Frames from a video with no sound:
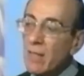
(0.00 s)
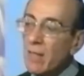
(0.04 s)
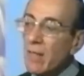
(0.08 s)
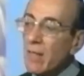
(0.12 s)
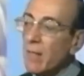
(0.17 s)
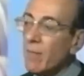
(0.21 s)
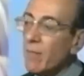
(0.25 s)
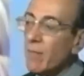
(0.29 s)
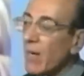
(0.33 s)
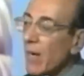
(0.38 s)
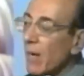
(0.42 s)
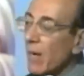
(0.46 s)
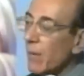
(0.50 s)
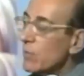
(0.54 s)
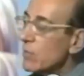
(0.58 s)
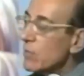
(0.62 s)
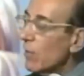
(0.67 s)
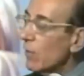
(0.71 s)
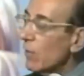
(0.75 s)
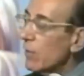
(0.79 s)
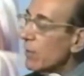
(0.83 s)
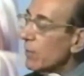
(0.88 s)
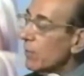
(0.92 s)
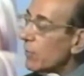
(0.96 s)
Nilayam, but I was
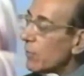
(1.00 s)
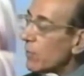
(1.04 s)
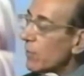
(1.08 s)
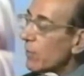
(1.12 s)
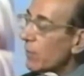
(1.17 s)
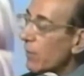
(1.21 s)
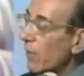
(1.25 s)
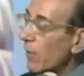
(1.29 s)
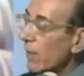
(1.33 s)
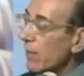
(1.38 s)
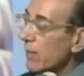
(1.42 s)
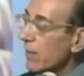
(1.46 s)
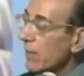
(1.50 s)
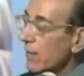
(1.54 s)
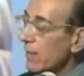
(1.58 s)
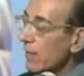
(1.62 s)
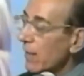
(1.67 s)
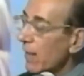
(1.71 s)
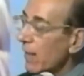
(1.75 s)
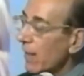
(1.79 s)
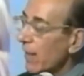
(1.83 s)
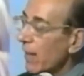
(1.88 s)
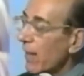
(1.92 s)
going to Puttaparthi,